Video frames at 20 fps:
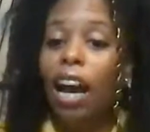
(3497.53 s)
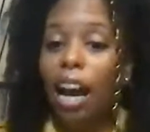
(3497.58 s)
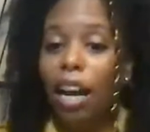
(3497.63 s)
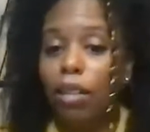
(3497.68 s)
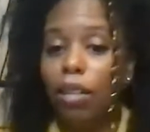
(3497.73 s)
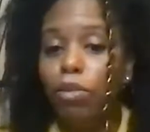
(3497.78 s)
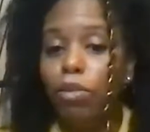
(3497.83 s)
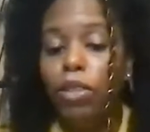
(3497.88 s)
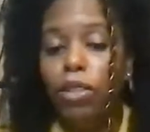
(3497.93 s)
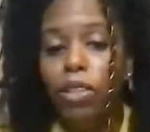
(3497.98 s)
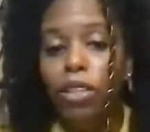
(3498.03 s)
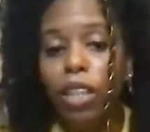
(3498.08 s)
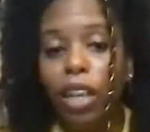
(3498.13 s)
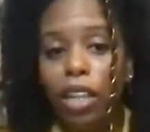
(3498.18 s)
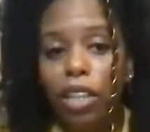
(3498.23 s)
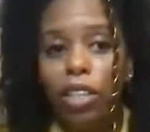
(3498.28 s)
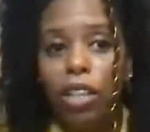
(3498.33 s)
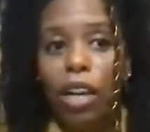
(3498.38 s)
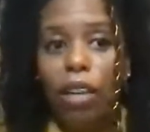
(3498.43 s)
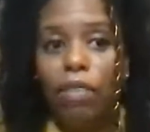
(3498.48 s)
I will
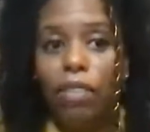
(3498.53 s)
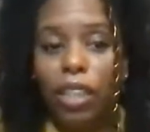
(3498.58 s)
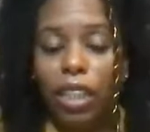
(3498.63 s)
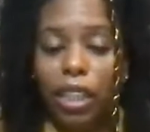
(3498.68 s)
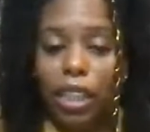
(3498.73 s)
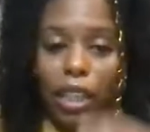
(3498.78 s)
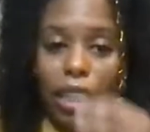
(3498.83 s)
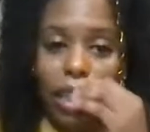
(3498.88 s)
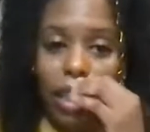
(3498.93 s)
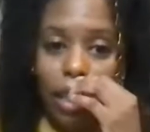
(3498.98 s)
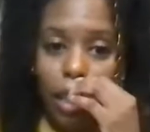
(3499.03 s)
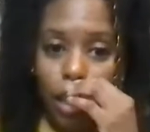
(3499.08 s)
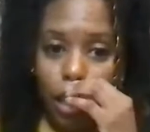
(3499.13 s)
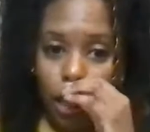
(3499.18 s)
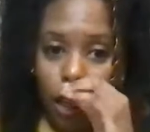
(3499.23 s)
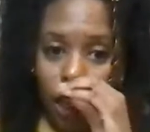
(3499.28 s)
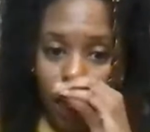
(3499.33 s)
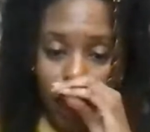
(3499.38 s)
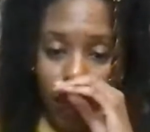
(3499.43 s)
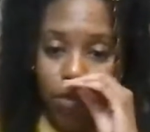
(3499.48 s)
start traveling again.
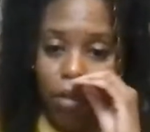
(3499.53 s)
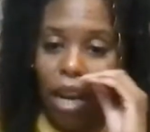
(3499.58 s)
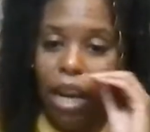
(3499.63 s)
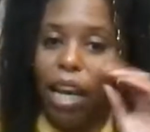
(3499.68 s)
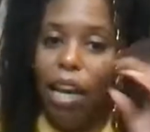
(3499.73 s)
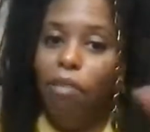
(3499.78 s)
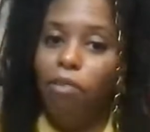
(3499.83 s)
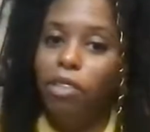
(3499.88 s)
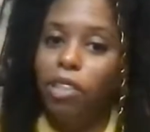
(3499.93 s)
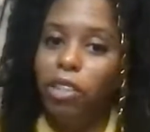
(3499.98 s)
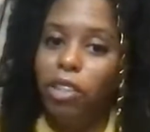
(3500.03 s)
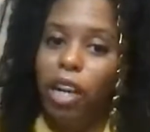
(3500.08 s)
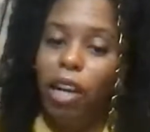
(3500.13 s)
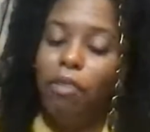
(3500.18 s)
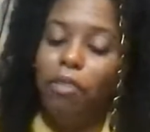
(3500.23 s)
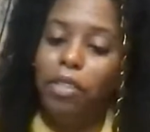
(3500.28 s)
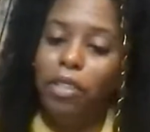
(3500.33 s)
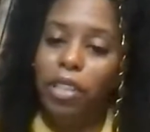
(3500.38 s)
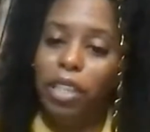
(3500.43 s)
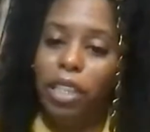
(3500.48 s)
I haven't
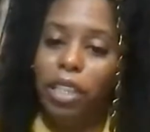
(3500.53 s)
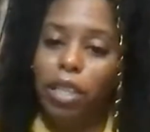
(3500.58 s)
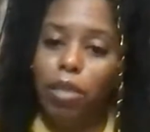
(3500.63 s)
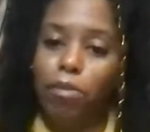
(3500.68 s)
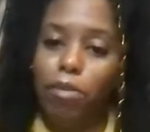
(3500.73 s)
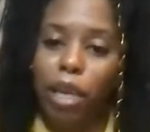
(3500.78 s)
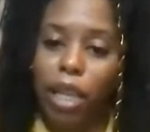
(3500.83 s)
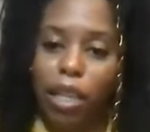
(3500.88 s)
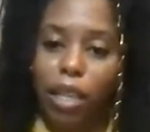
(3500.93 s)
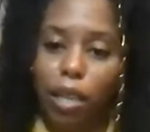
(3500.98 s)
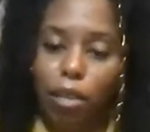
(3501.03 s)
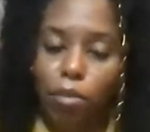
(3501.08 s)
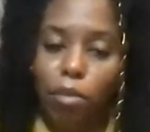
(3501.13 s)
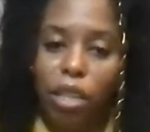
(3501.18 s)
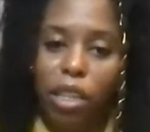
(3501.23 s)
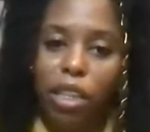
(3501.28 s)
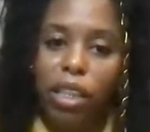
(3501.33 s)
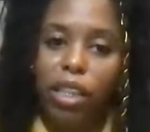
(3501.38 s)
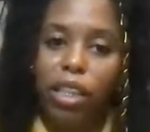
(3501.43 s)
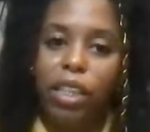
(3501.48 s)
traveled since the
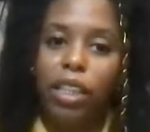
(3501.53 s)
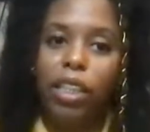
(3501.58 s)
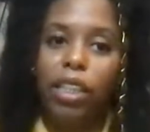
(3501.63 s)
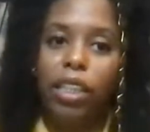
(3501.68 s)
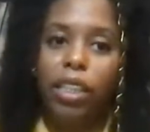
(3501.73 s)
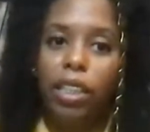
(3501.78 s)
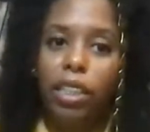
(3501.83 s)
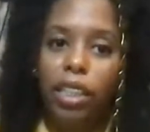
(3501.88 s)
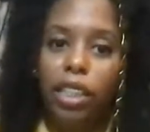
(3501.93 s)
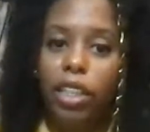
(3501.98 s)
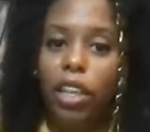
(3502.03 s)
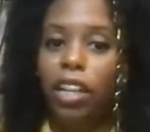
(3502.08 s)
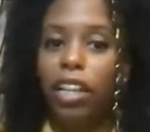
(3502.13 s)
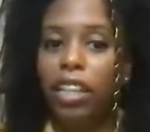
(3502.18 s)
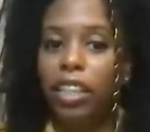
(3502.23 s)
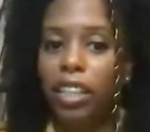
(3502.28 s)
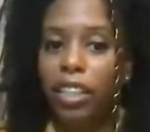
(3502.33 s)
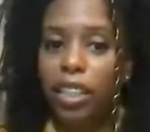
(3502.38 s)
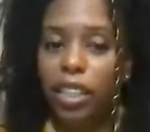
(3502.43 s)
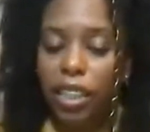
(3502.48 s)
pandemic
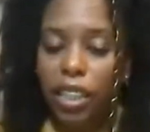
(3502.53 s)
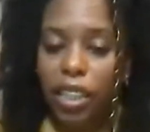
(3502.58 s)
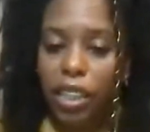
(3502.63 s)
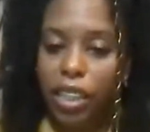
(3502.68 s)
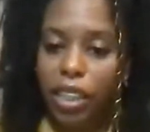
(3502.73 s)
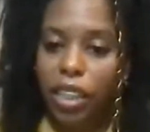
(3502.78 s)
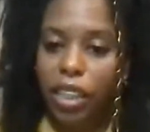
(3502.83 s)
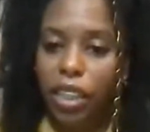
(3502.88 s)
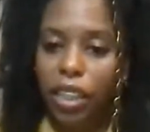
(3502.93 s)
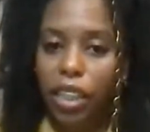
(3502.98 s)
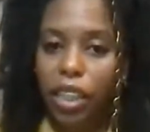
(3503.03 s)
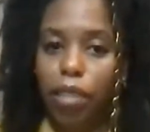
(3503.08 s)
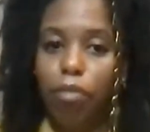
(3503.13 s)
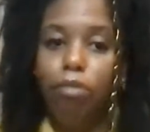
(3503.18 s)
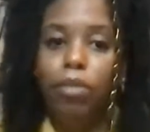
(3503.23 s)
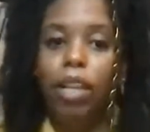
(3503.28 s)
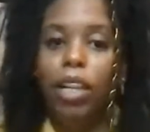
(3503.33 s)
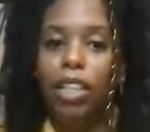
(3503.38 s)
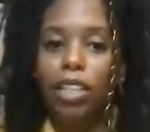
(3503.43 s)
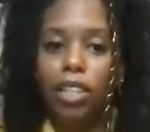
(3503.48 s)
started in
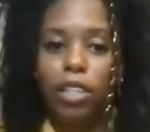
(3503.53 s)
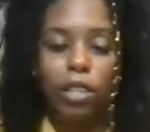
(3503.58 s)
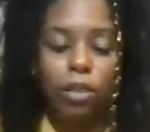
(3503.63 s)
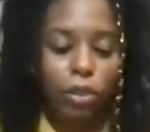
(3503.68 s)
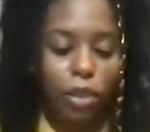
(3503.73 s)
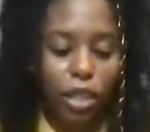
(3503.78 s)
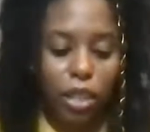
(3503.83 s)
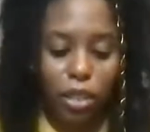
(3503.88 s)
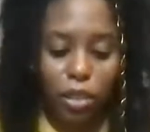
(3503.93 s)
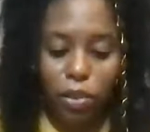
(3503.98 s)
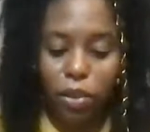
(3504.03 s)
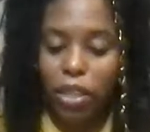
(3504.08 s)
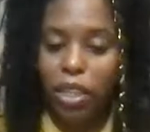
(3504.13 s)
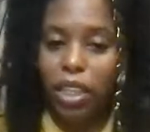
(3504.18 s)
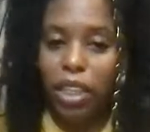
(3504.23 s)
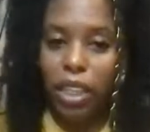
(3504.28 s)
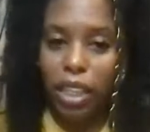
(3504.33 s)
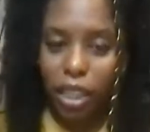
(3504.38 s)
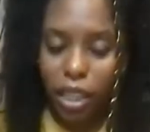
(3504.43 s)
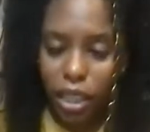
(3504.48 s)
March 2020.